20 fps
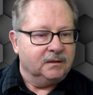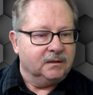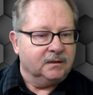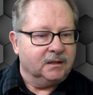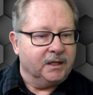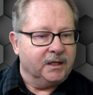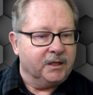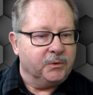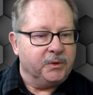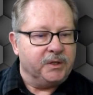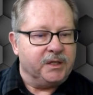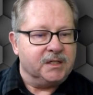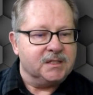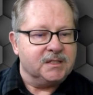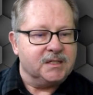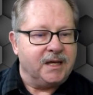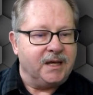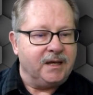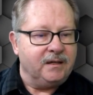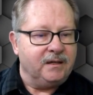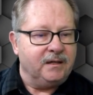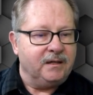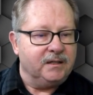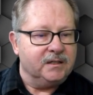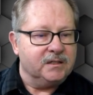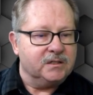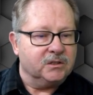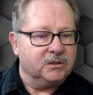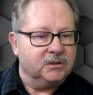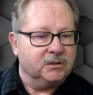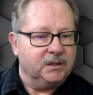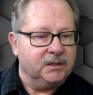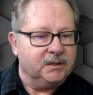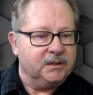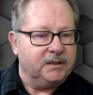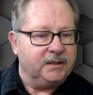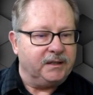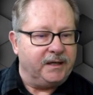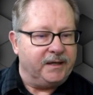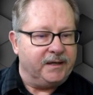like we intended it to
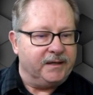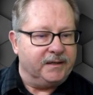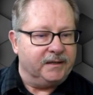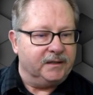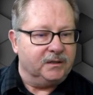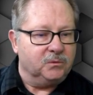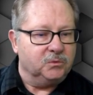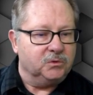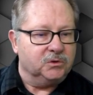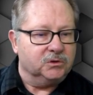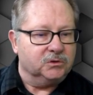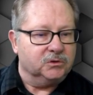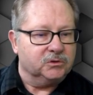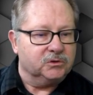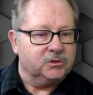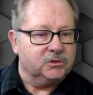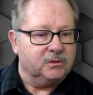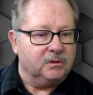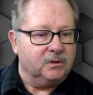look, and we'll